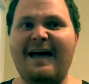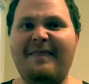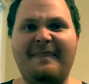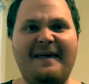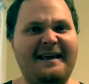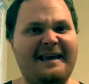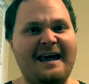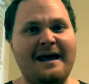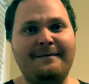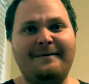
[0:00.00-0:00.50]
And
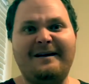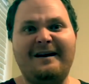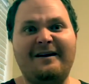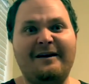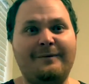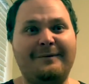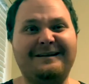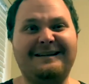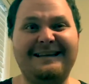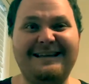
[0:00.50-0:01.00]
they came in there
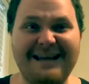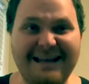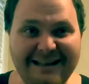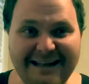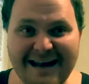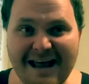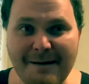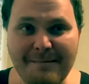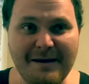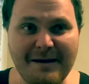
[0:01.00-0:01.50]
and they went to
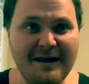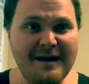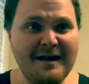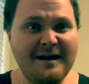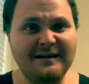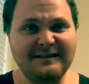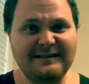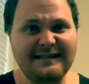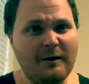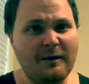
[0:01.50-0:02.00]
yelling at me,
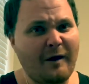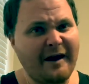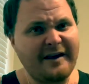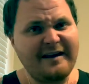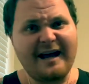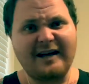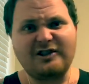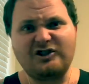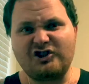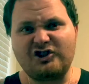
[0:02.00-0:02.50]
saying, why you
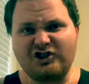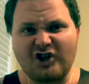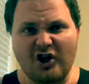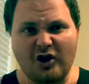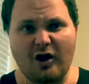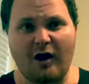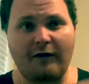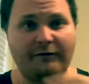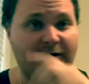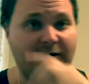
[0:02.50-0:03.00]
got your
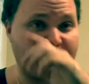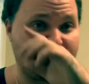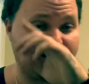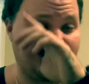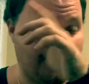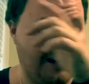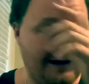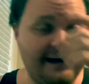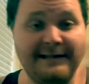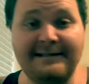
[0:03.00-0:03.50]
shirt off? Because you're
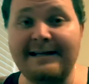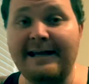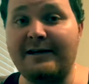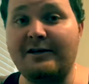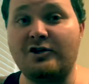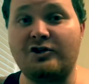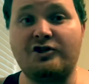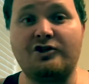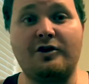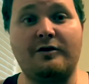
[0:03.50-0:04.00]
not allowed to take
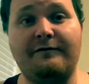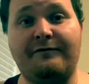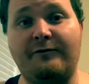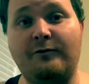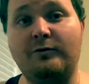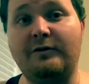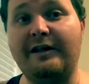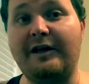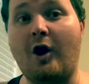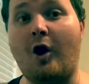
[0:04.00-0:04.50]
your shirt
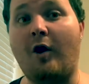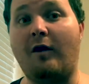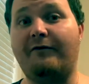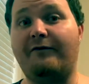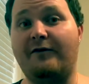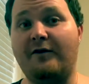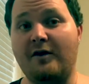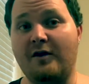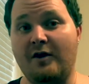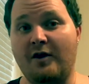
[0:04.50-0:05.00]
fully
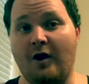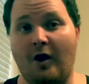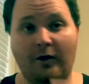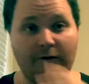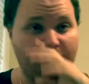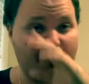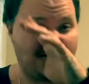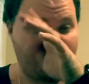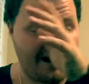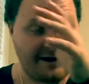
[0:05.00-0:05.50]
off on
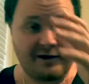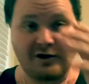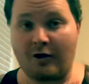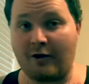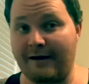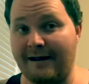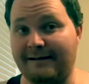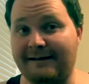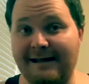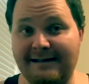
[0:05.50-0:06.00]
the rec
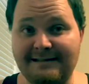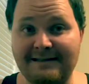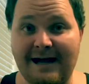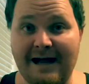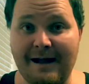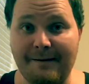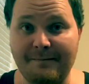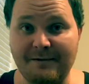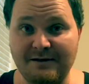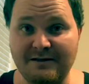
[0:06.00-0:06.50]
yard at that
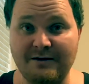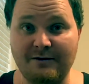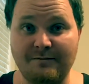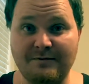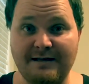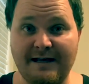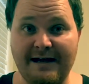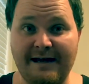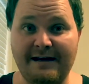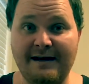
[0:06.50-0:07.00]
time. You see what I'm
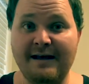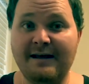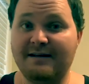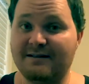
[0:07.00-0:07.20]
saying?